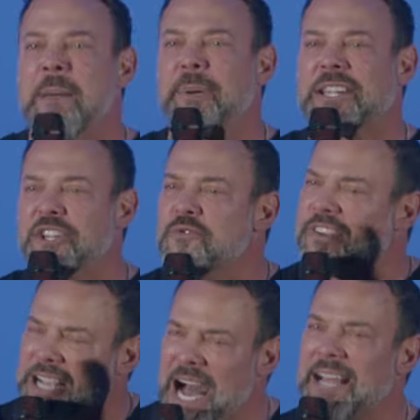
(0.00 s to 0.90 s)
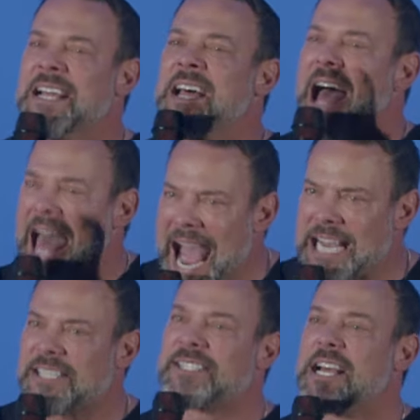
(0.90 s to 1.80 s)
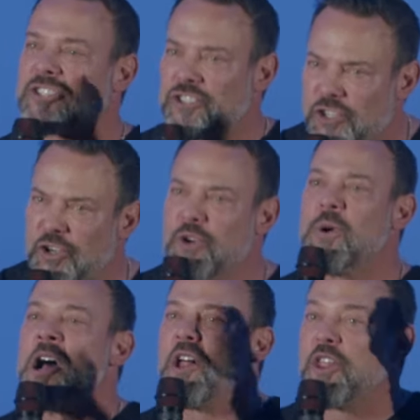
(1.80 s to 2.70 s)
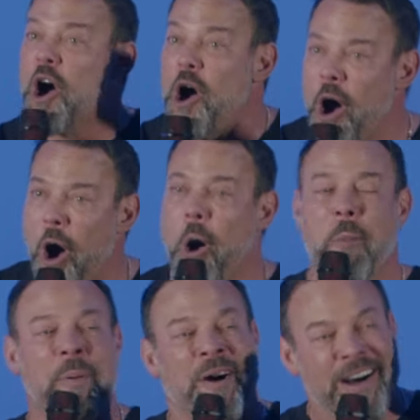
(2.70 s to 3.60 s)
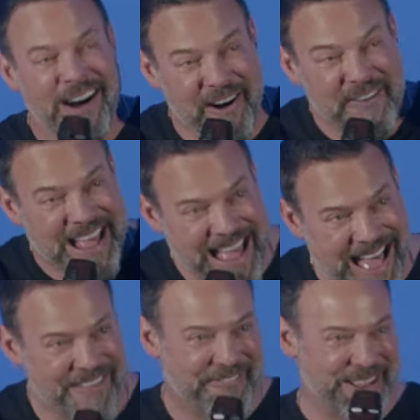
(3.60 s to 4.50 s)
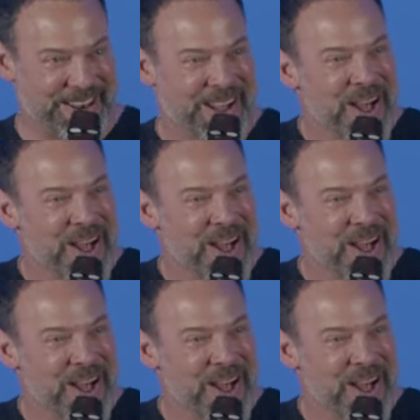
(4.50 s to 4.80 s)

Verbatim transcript: but you've got access to the hope of heaven,